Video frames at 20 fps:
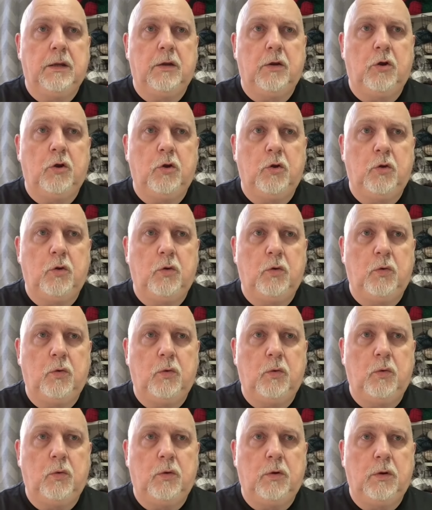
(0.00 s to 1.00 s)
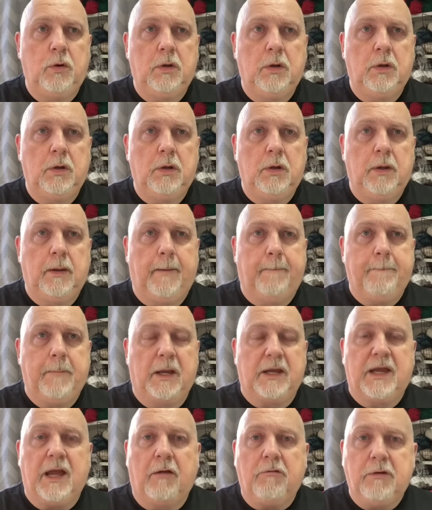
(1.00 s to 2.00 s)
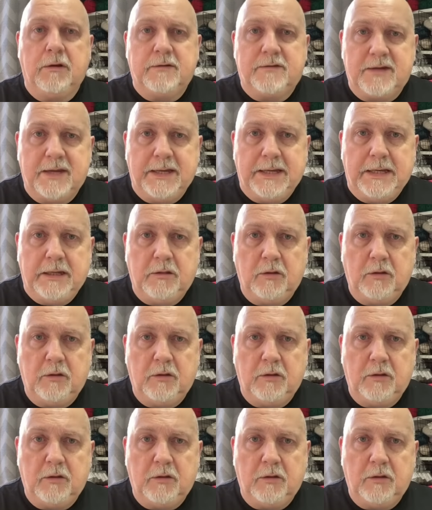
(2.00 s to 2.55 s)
who guarantee